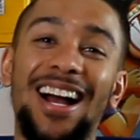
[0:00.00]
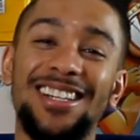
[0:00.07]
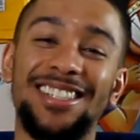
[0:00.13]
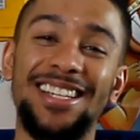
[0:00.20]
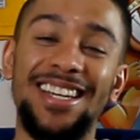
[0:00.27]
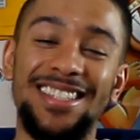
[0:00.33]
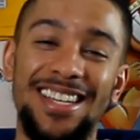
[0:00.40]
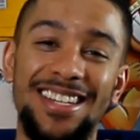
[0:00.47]

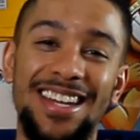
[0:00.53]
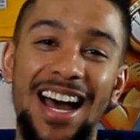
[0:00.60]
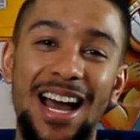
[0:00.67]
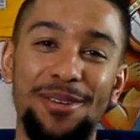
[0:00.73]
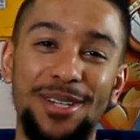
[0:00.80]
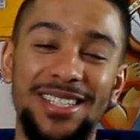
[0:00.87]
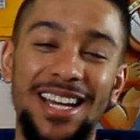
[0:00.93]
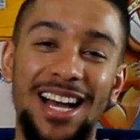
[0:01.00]
She gets to
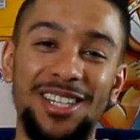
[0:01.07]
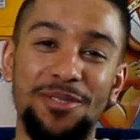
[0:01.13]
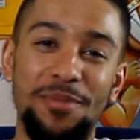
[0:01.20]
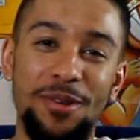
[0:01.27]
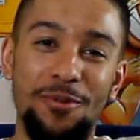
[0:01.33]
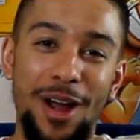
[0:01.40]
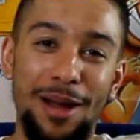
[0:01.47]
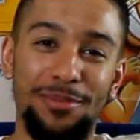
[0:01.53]
die with
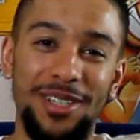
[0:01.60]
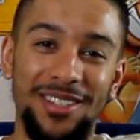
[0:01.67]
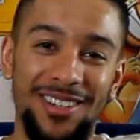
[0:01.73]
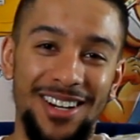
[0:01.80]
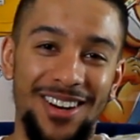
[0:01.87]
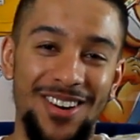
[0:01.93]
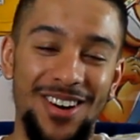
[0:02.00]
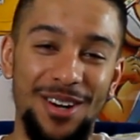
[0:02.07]
Tatsumi wrapped in
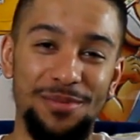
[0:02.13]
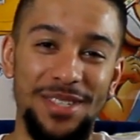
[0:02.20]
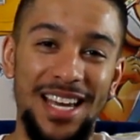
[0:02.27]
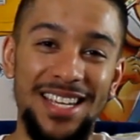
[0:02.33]
her arms.